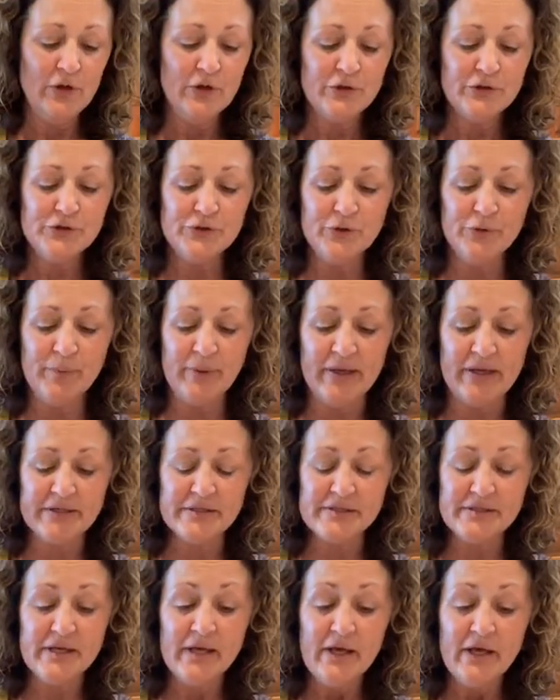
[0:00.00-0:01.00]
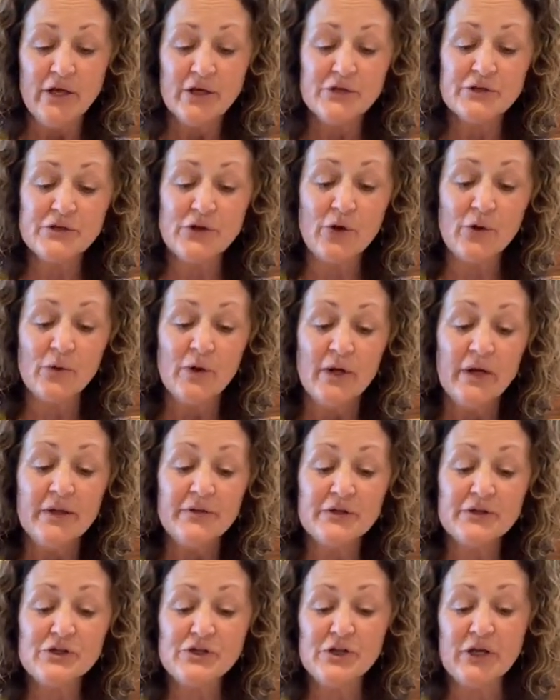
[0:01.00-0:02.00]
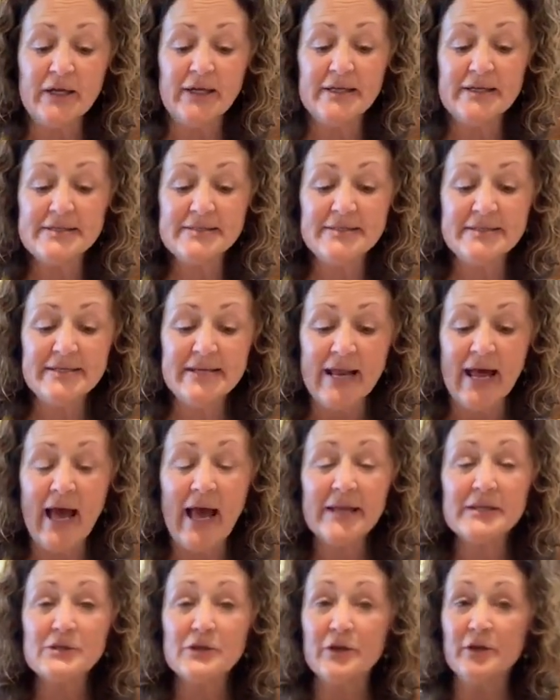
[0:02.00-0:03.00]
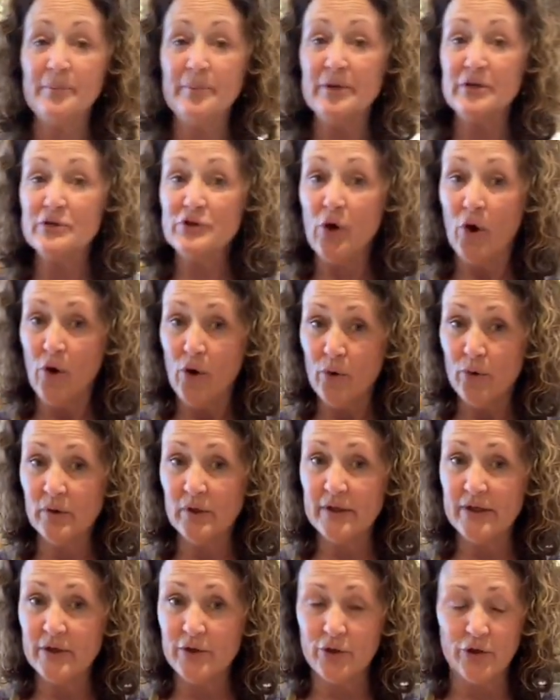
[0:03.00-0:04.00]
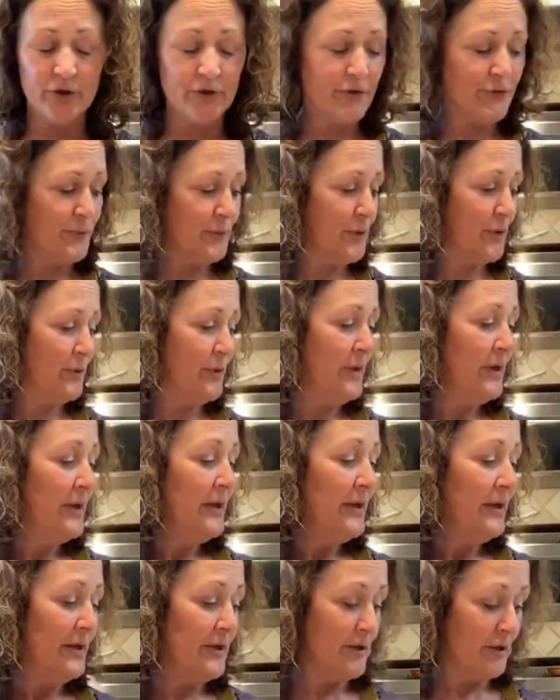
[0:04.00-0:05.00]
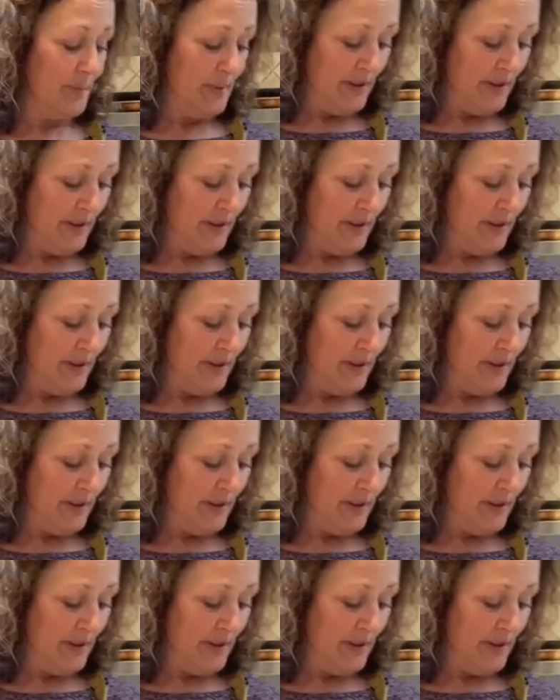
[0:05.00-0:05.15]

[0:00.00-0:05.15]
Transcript: 2 minutes. So this chicken is not going to be totally cooked through. It'll be